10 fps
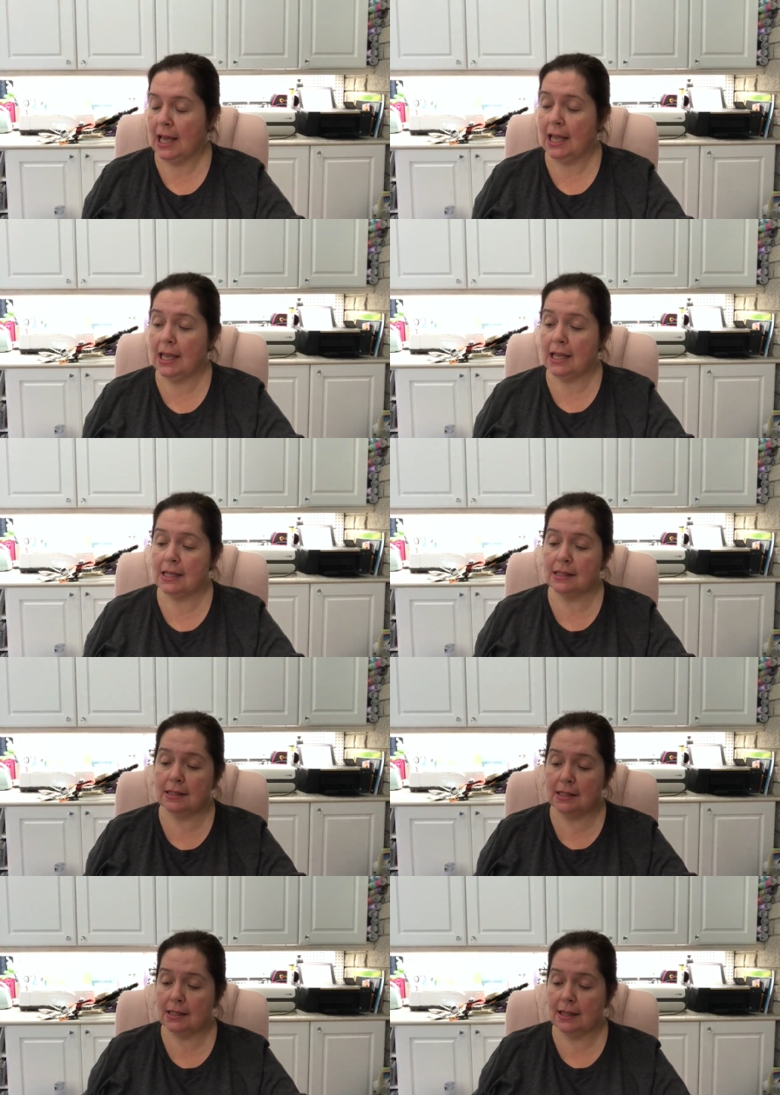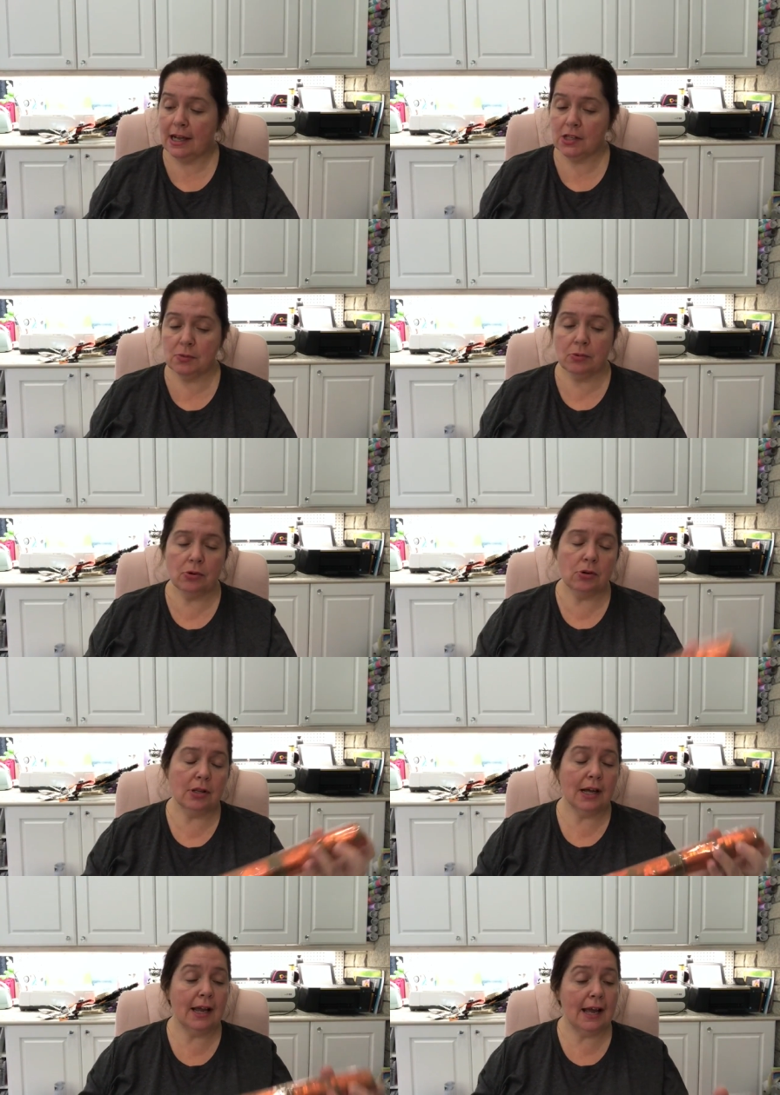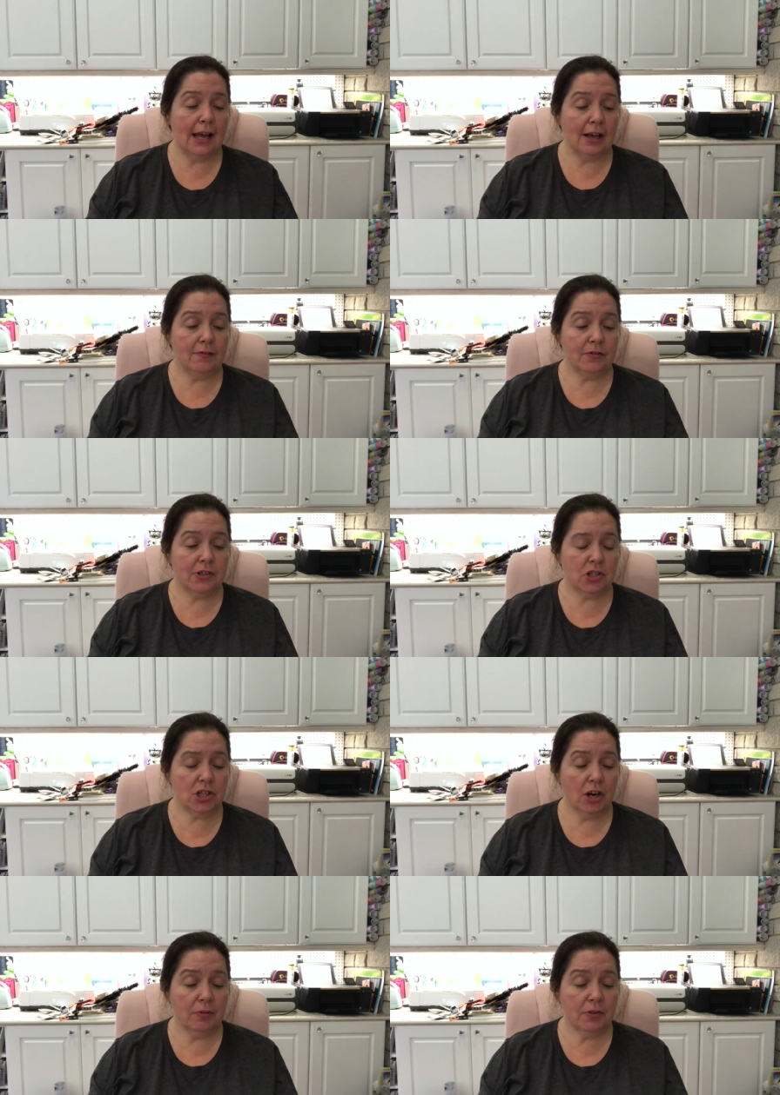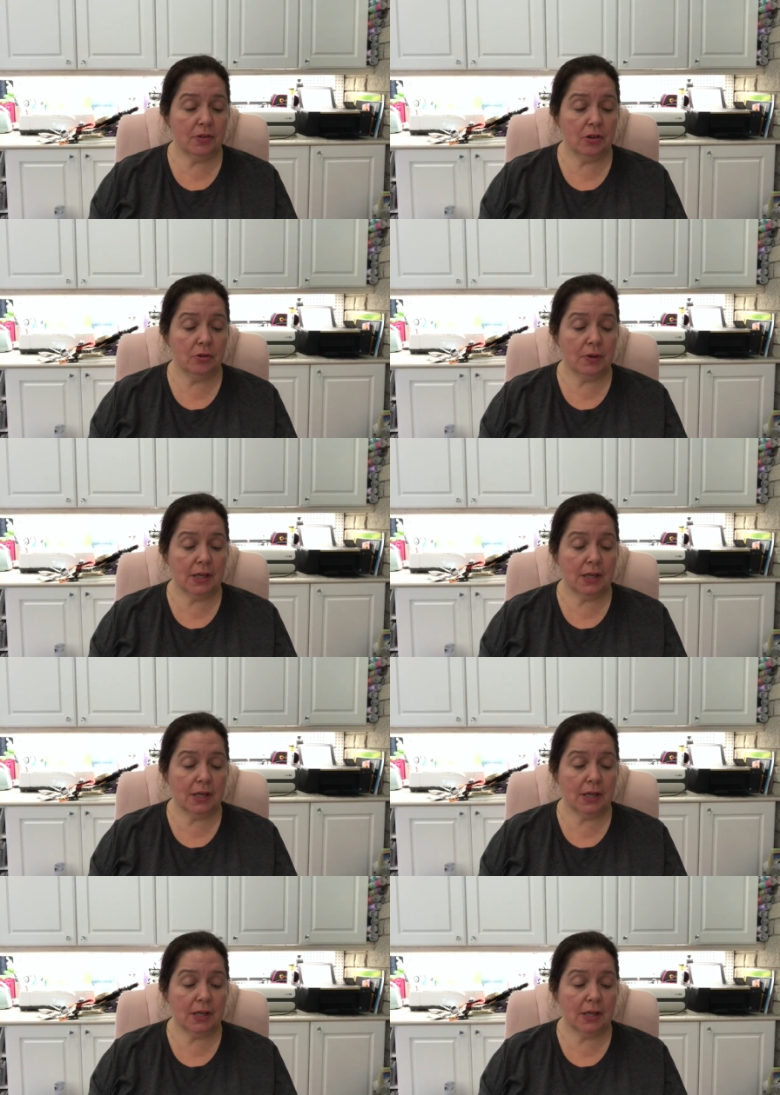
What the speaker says: And the last roll I have to share with you